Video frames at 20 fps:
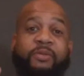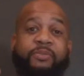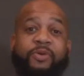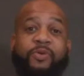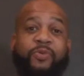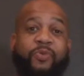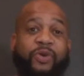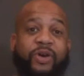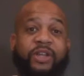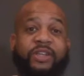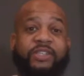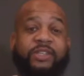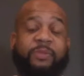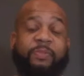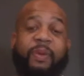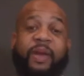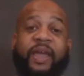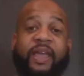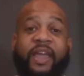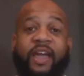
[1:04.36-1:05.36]
number one
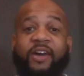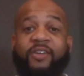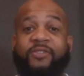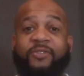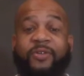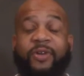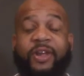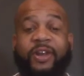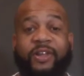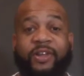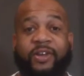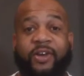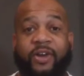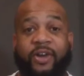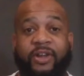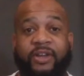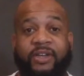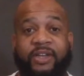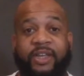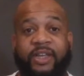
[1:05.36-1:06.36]
to pay off credit
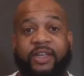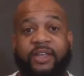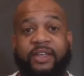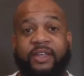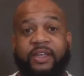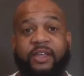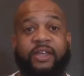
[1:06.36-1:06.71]
card debt.